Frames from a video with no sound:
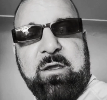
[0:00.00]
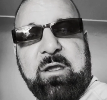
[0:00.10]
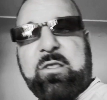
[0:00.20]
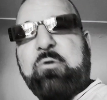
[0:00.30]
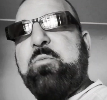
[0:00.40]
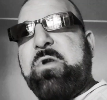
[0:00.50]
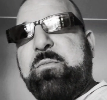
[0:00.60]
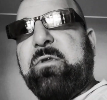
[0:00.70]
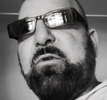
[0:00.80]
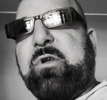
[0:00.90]
And there were
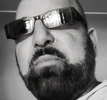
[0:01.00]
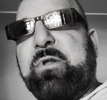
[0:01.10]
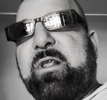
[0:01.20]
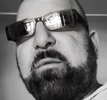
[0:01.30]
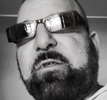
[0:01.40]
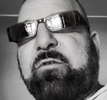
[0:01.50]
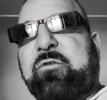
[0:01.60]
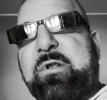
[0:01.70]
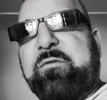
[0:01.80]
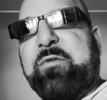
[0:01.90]
people that are complaining about the
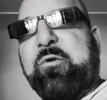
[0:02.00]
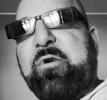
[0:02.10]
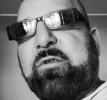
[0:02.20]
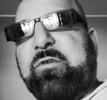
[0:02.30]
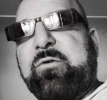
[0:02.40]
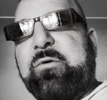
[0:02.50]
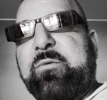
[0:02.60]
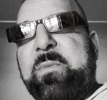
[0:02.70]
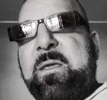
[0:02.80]
screen flickering too.